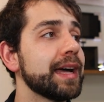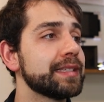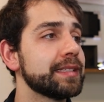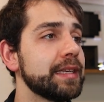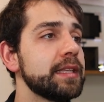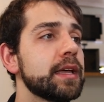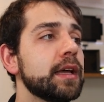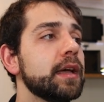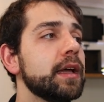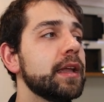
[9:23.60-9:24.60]
access it,
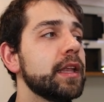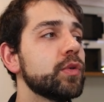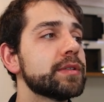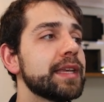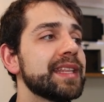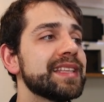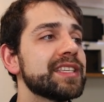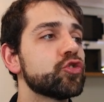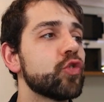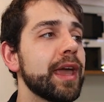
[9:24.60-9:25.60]
they will say that
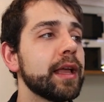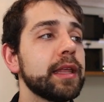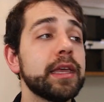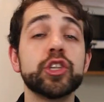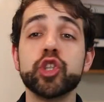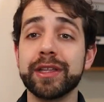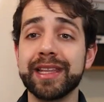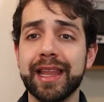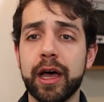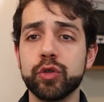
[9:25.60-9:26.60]
directly it's
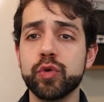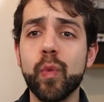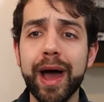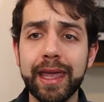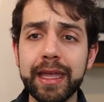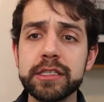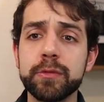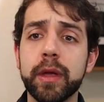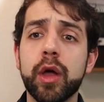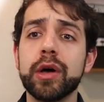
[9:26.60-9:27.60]
not allowed. Why it?
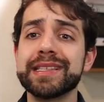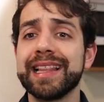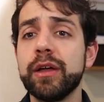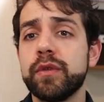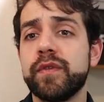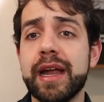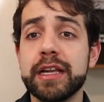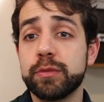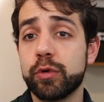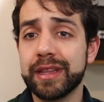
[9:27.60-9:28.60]
Because
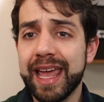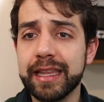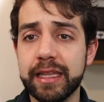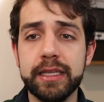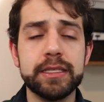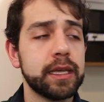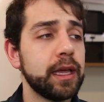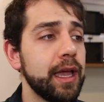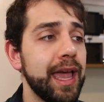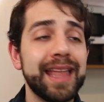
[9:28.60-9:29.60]
Cloudflare is protected
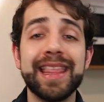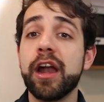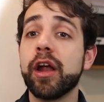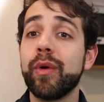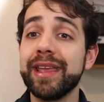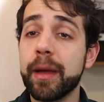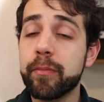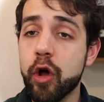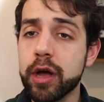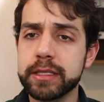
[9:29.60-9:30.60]
and they are create a
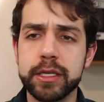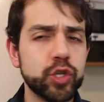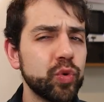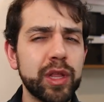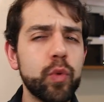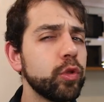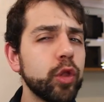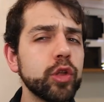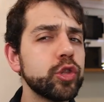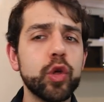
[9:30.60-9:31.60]
proxy. So they will
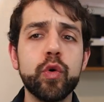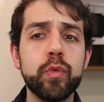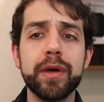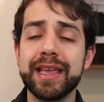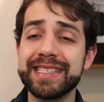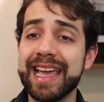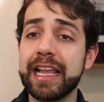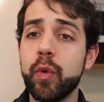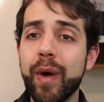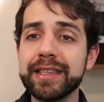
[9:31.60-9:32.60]
not know
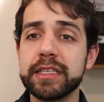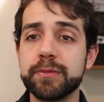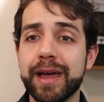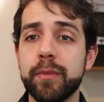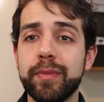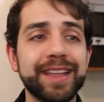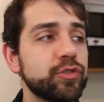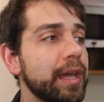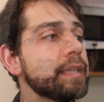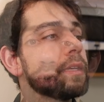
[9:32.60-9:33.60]
exactly what is my I P
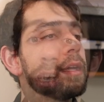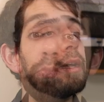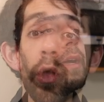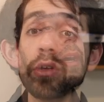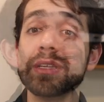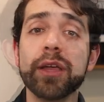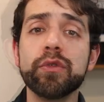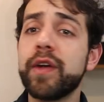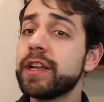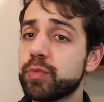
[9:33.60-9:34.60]
address because
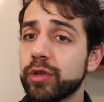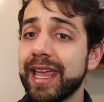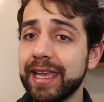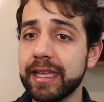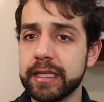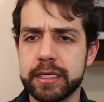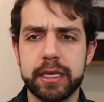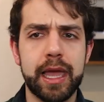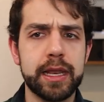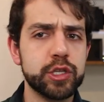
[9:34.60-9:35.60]
Cloudflare is protected,
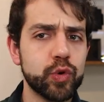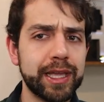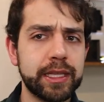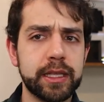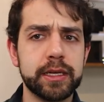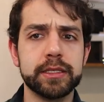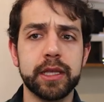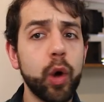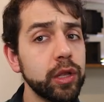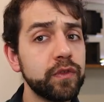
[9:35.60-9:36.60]
and it's quite
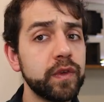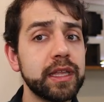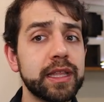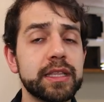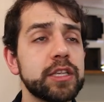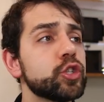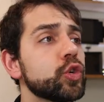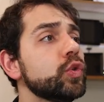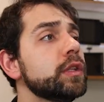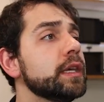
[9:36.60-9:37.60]
interesting. Other thing that it's
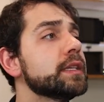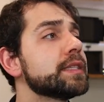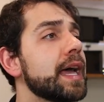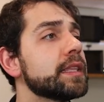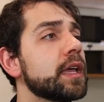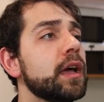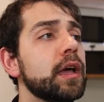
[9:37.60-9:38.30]
good is that